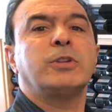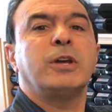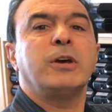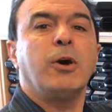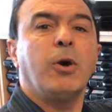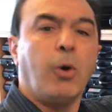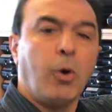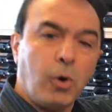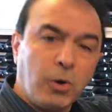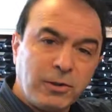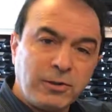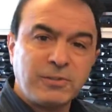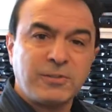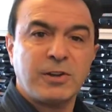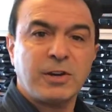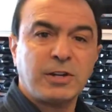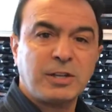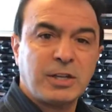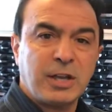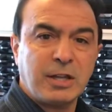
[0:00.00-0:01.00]
the whole
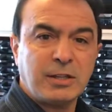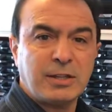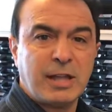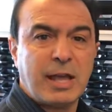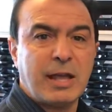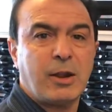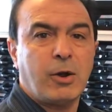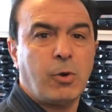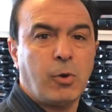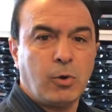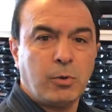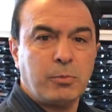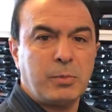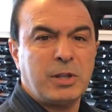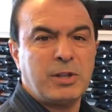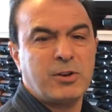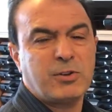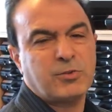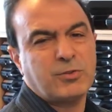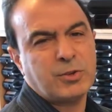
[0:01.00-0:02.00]
circuit and whole
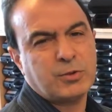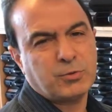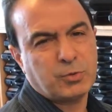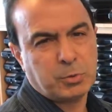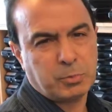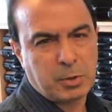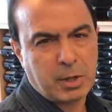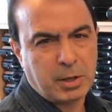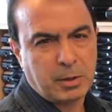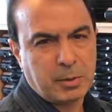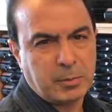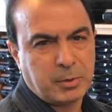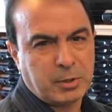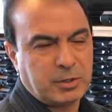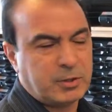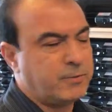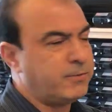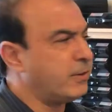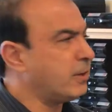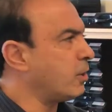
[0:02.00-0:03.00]
meters, which would be a little
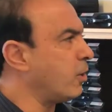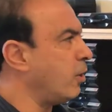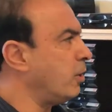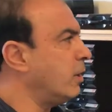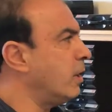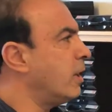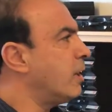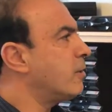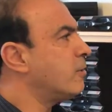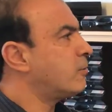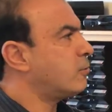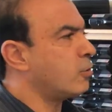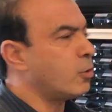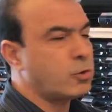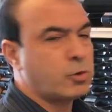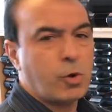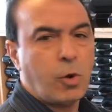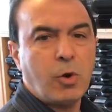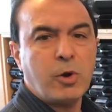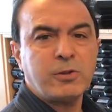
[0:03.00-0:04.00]
bit difficult.
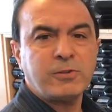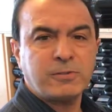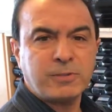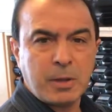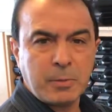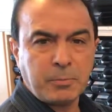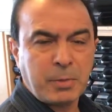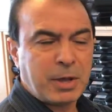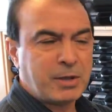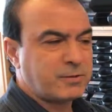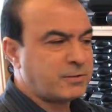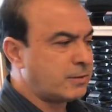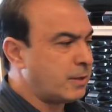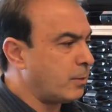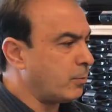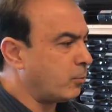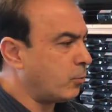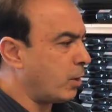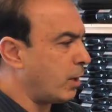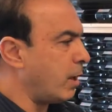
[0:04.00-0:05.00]
So go step by
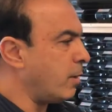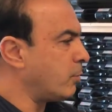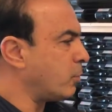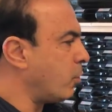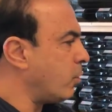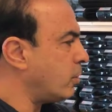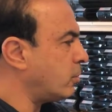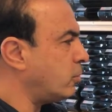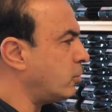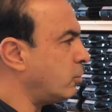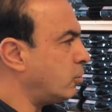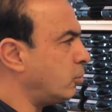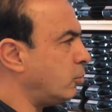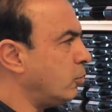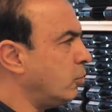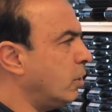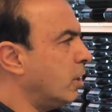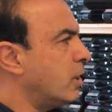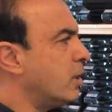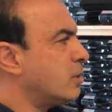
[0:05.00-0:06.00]
step. What I'm going to
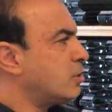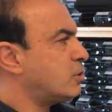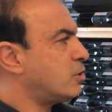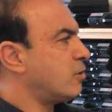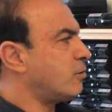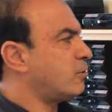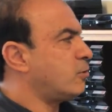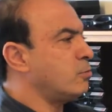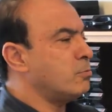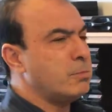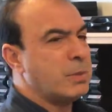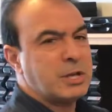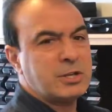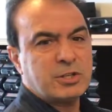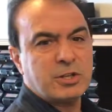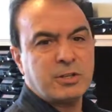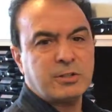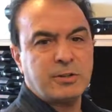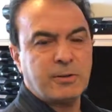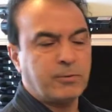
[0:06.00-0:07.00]
do, just to
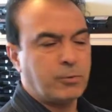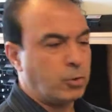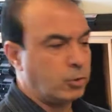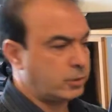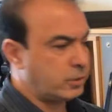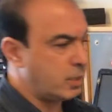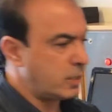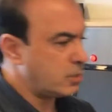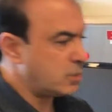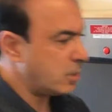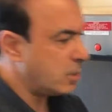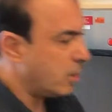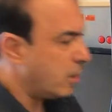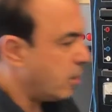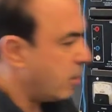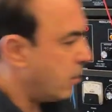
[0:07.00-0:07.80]
measure the voltage.